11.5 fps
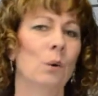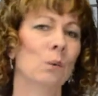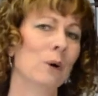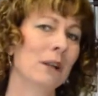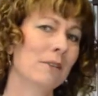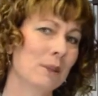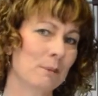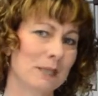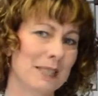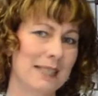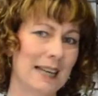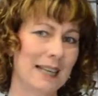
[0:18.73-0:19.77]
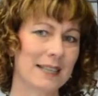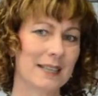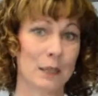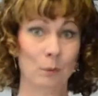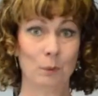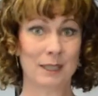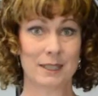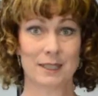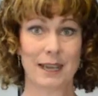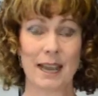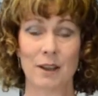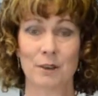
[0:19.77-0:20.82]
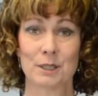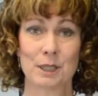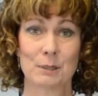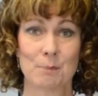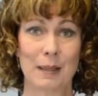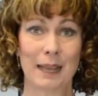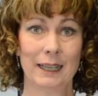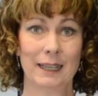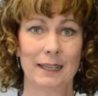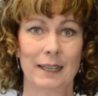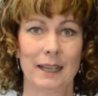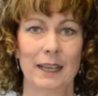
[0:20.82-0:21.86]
One of the mistakes that we as accountants make